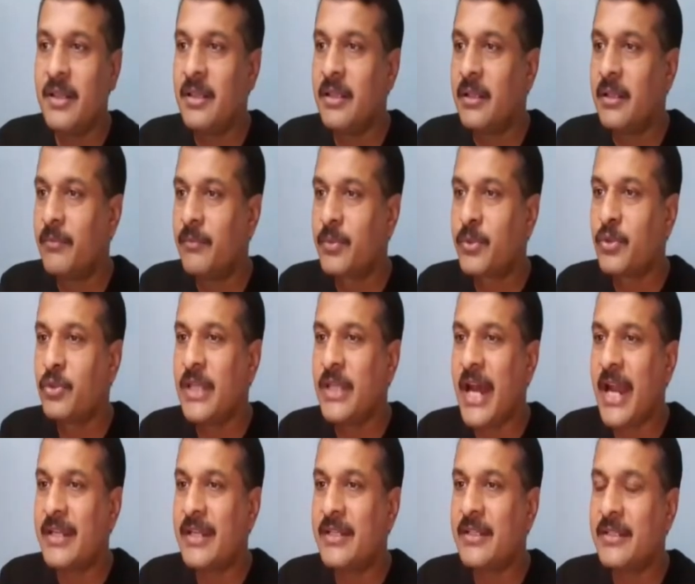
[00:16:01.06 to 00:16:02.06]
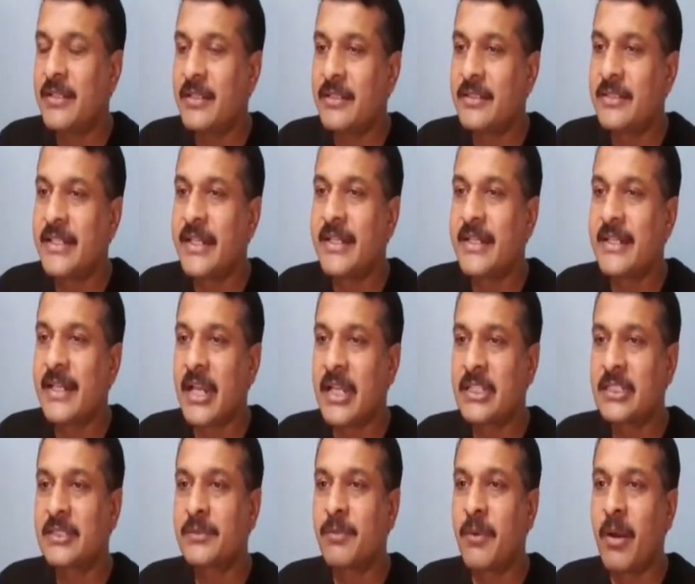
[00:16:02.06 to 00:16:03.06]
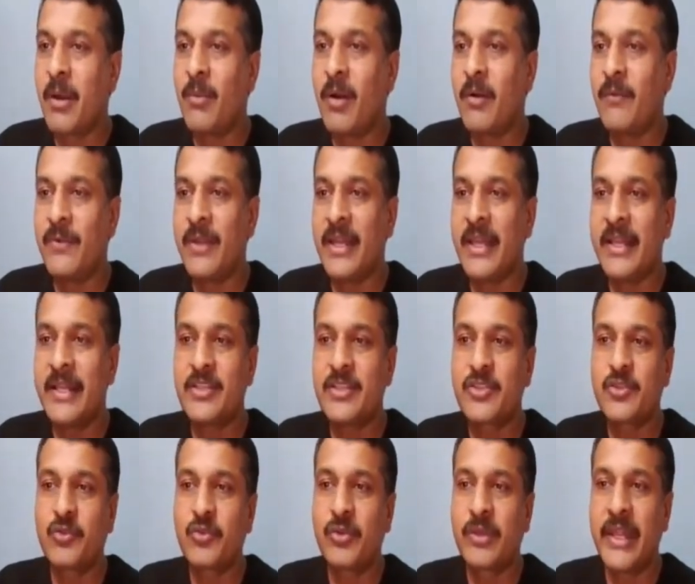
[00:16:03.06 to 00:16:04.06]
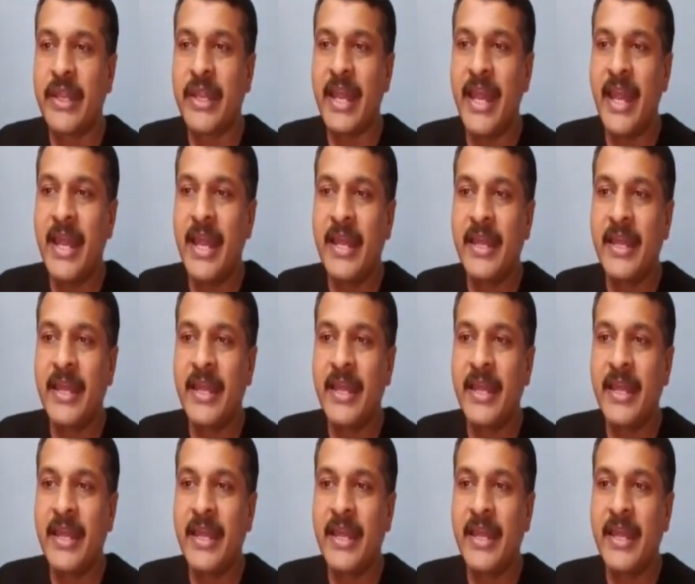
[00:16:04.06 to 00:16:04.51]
Prove that Z transform of A raised to K